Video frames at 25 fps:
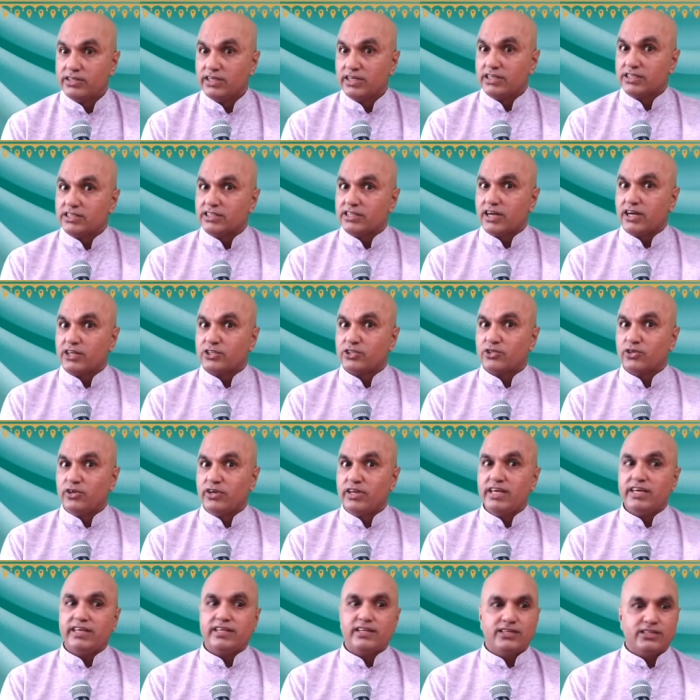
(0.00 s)
until it
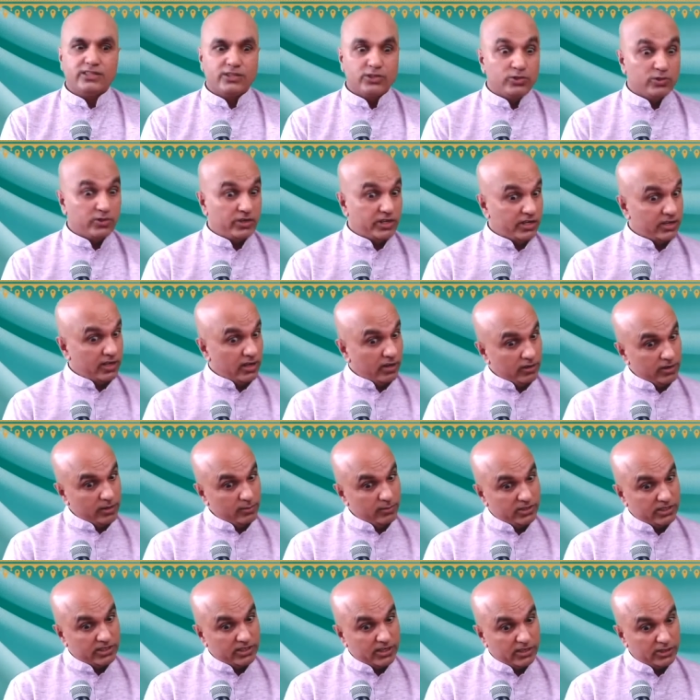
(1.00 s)
starts to leak, then you say, okay,
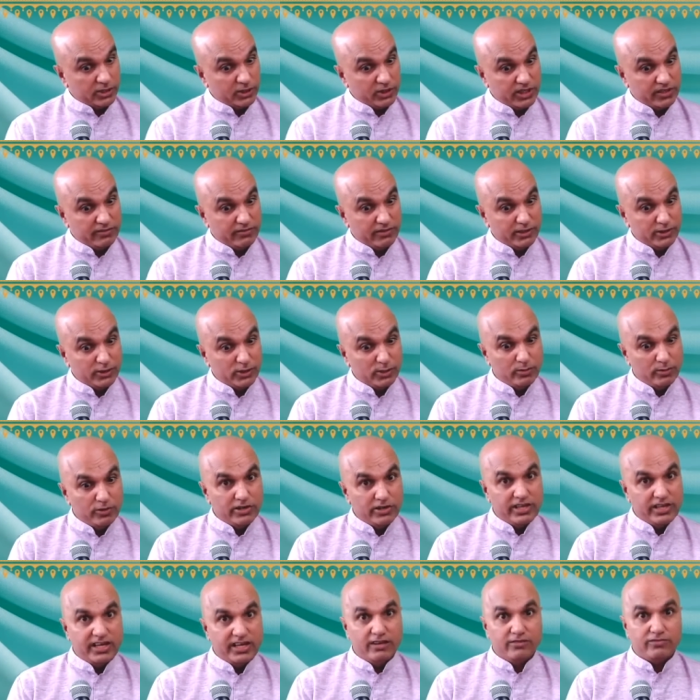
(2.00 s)
now let me start saving
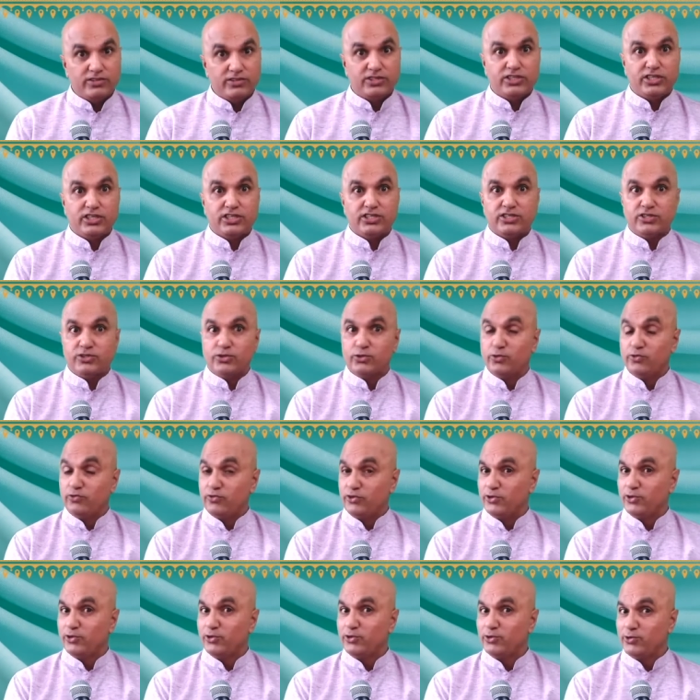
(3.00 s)
some money, I have to change the
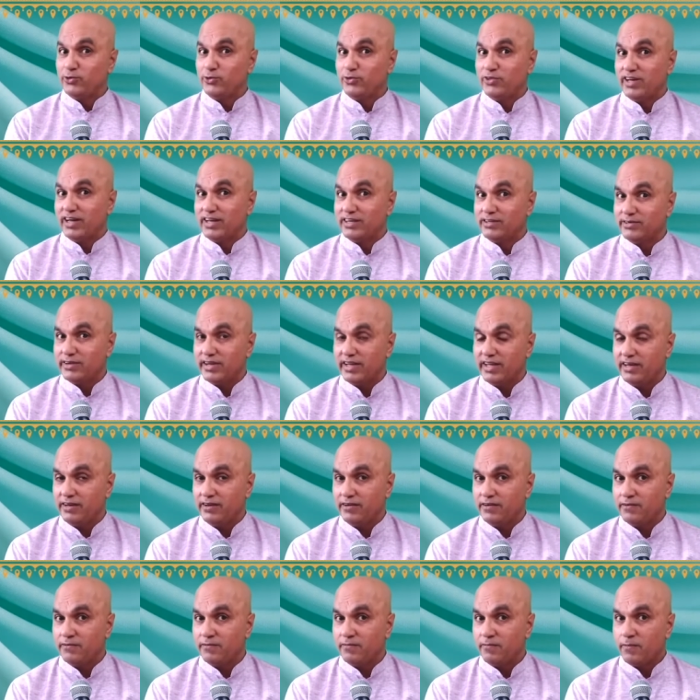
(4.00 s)
roof. You don't do that,
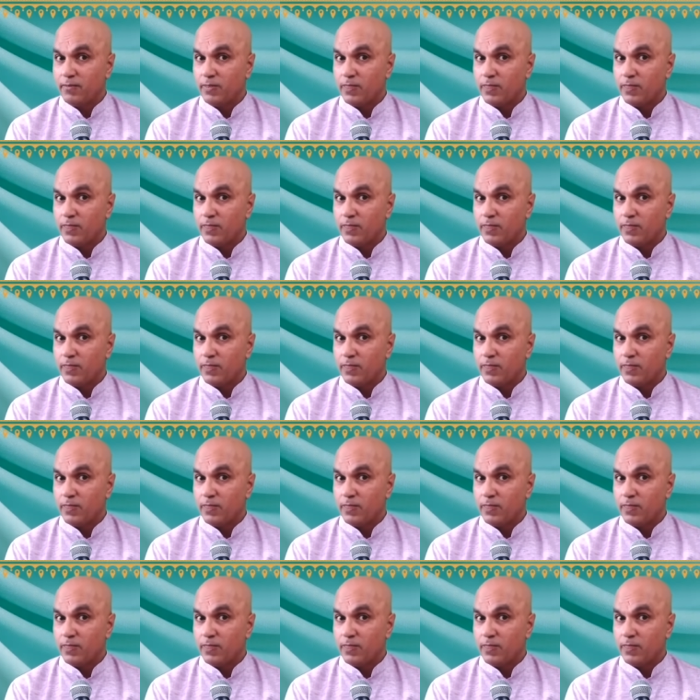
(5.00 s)
right?